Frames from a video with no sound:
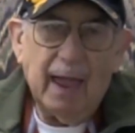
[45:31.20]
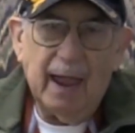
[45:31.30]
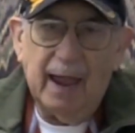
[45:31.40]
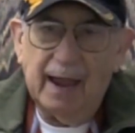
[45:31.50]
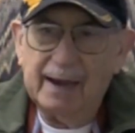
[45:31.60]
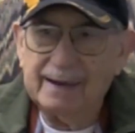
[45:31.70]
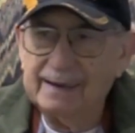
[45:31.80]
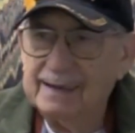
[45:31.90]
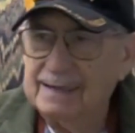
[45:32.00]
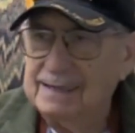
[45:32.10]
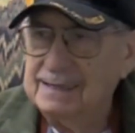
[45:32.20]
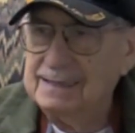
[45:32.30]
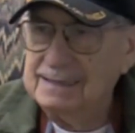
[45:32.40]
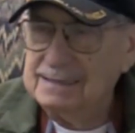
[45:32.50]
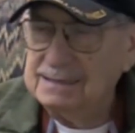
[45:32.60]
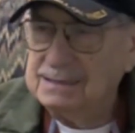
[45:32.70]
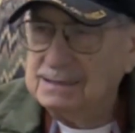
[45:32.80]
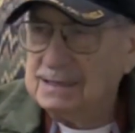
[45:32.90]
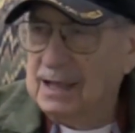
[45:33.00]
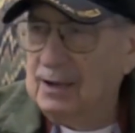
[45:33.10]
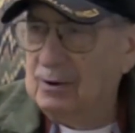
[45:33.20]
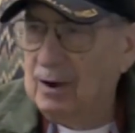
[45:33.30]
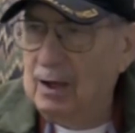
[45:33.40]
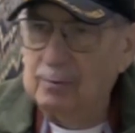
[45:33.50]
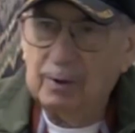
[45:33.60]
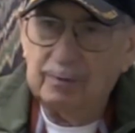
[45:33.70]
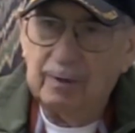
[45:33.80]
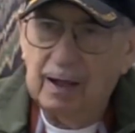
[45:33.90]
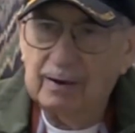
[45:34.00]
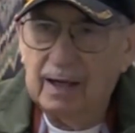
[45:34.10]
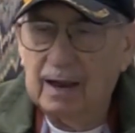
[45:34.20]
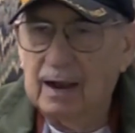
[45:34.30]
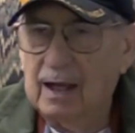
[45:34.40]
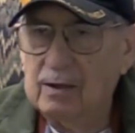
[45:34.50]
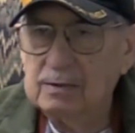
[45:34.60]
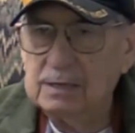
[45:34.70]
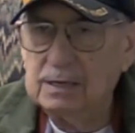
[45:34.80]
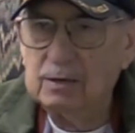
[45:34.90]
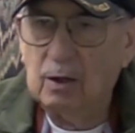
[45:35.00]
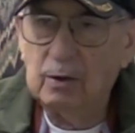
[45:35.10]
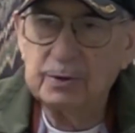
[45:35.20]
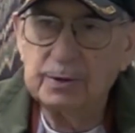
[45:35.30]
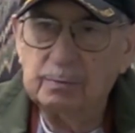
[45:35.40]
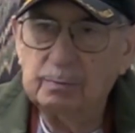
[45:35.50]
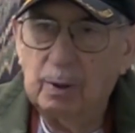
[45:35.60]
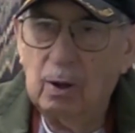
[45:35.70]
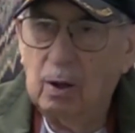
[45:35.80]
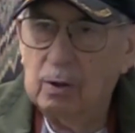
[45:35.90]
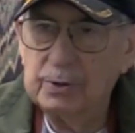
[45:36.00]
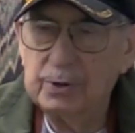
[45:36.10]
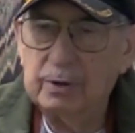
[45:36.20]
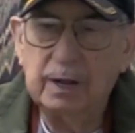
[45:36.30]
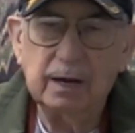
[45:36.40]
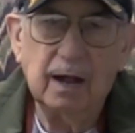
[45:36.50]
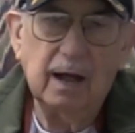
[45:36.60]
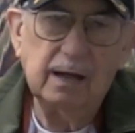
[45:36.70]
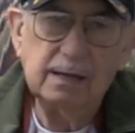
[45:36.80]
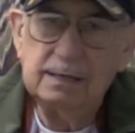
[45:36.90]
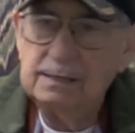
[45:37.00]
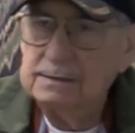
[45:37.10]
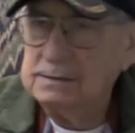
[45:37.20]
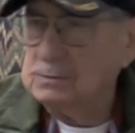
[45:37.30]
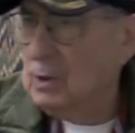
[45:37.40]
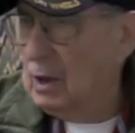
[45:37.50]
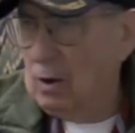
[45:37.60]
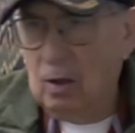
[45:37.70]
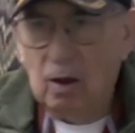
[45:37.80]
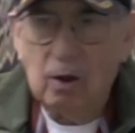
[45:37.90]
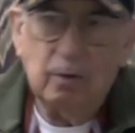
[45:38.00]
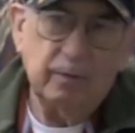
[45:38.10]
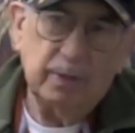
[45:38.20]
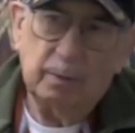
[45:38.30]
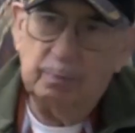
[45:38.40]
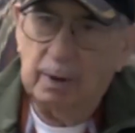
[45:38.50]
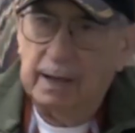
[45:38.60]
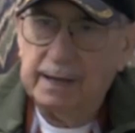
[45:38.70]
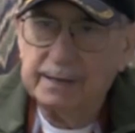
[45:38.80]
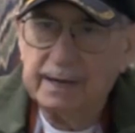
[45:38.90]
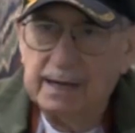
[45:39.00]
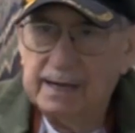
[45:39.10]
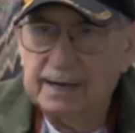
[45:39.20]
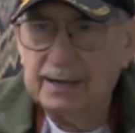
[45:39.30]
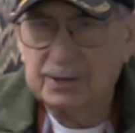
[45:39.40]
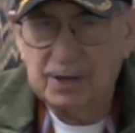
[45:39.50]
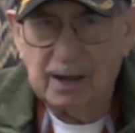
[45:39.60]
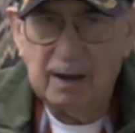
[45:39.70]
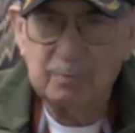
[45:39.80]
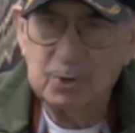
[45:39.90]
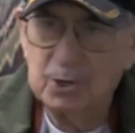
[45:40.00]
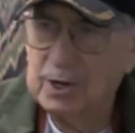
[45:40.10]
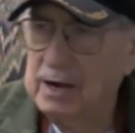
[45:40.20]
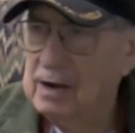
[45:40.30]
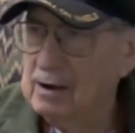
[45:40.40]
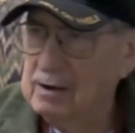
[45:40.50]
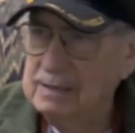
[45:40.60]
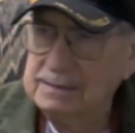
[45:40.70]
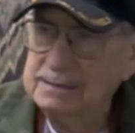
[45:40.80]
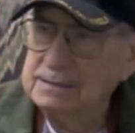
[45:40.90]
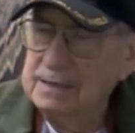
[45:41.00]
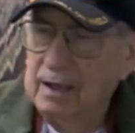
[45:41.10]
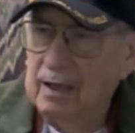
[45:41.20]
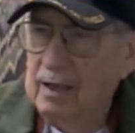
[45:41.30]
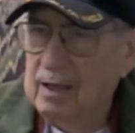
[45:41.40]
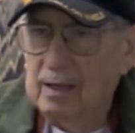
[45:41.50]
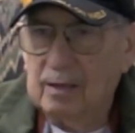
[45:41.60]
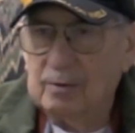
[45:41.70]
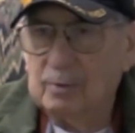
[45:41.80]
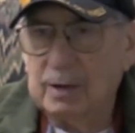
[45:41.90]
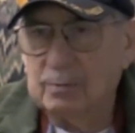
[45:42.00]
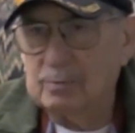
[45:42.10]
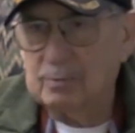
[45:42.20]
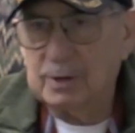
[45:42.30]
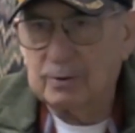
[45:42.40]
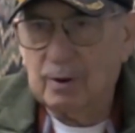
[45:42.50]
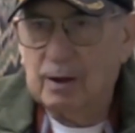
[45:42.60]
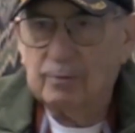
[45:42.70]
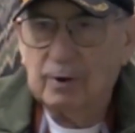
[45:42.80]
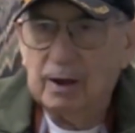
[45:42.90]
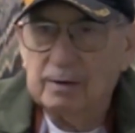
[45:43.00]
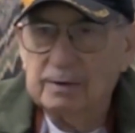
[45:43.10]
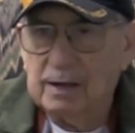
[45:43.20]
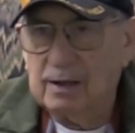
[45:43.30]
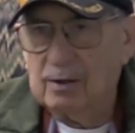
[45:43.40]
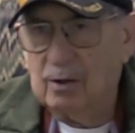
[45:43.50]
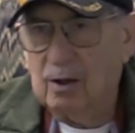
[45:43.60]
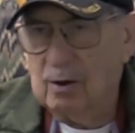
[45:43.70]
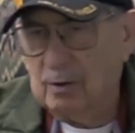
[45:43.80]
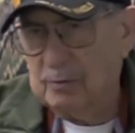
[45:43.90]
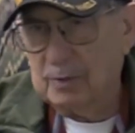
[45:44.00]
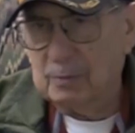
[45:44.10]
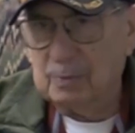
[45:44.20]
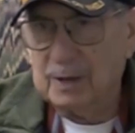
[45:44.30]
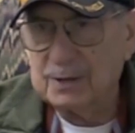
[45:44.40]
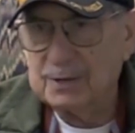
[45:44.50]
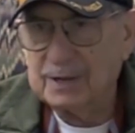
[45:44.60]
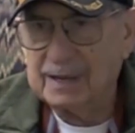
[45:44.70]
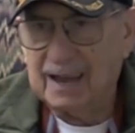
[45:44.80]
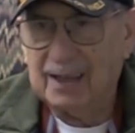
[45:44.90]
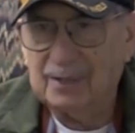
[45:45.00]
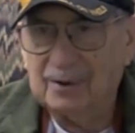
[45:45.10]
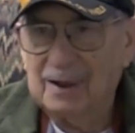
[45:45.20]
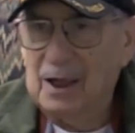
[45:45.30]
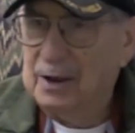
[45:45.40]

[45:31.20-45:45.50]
And later on we found that out, and Lois and Paul and Judy and I went all over the place. I had a timeshare, and we traveled all over the place together.